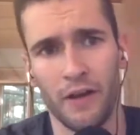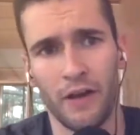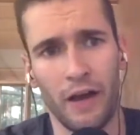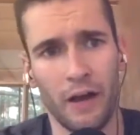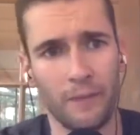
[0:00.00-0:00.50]

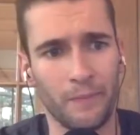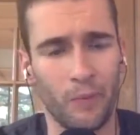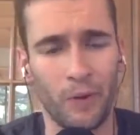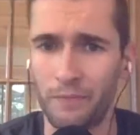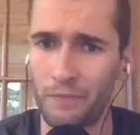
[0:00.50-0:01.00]
Um,
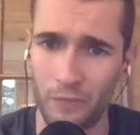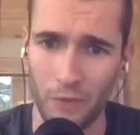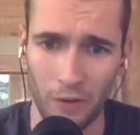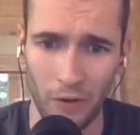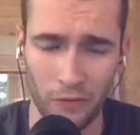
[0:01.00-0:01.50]
well,
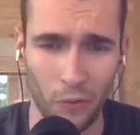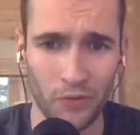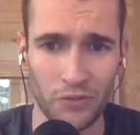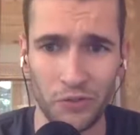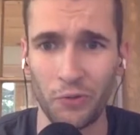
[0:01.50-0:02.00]
of
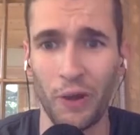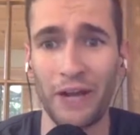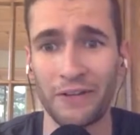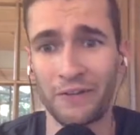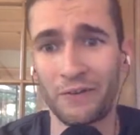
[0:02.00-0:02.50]
course, you
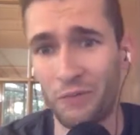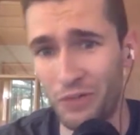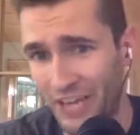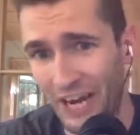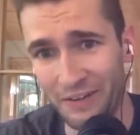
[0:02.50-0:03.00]
had to
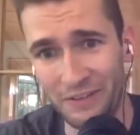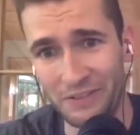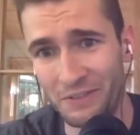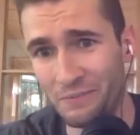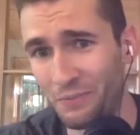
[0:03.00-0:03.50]
retire at
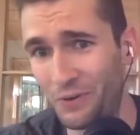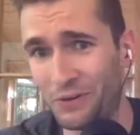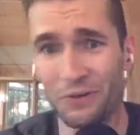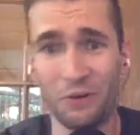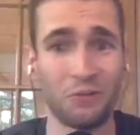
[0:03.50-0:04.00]
some point
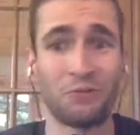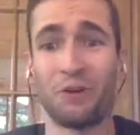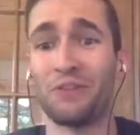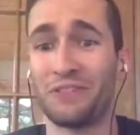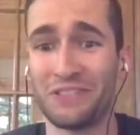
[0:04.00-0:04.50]
and go through
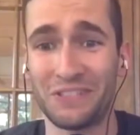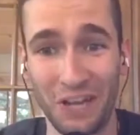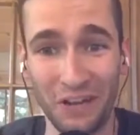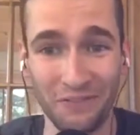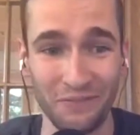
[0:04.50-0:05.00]
all this
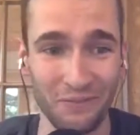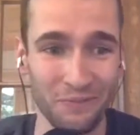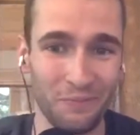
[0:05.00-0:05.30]
stuff.